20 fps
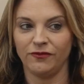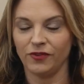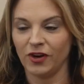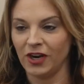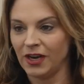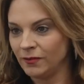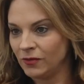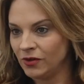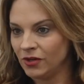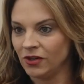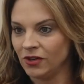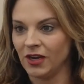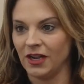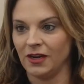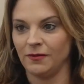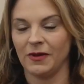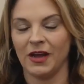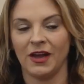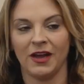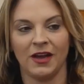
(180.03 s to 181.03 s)
framer
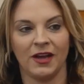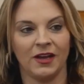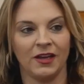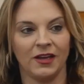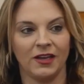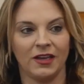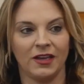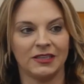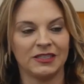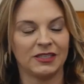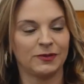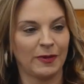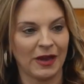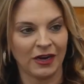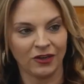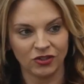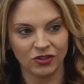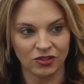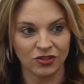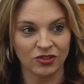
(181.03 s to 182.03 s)
and my
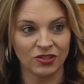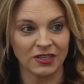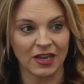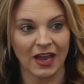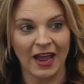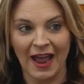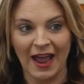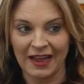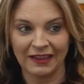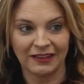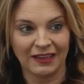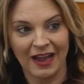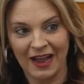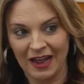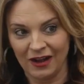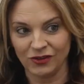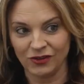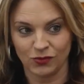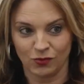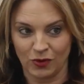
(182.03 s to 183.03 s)
inspectors at the
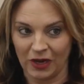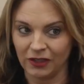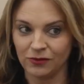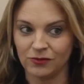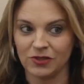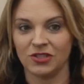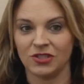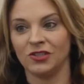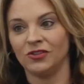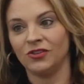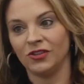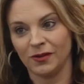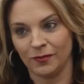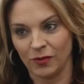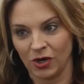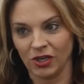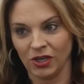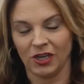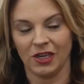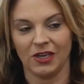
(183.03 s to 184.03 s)
house while it was still in the
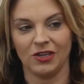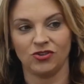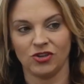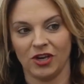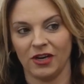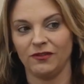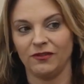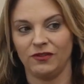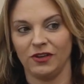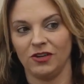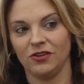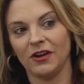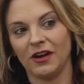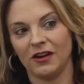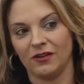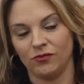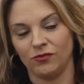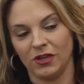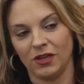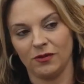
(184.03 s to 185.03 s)
market, trying to figure
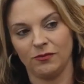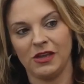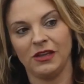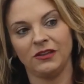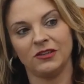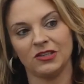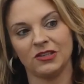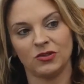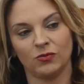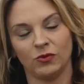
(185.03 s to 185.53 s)
out if we can make this